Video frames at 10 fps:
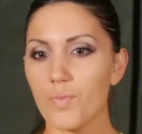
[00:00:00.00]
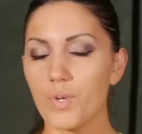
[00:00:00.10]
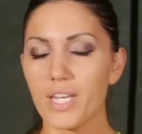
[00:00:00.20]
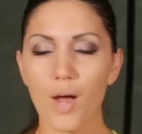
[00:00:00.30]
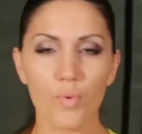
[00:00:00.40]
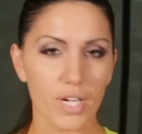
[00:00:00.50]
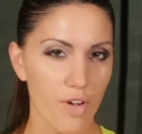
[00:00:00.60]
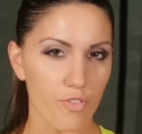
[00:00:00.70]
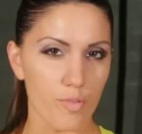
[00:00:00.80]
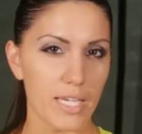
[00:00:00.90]
would not work
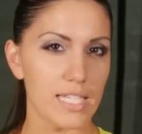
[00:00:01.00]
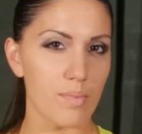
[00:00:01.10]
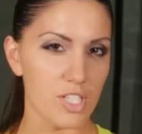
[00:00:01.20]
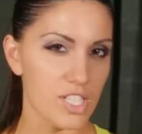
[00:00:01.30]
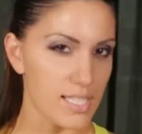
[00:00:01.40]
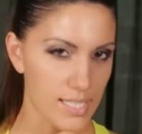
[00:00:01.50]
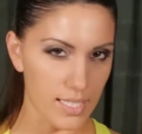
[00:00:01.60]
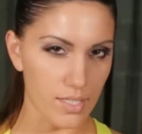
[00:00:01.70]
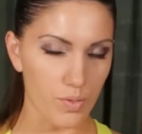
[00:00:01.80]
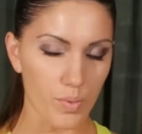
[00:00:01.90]
out for me as much as the
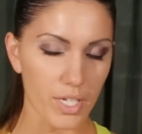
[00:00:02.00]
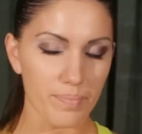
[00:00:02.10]
silicone.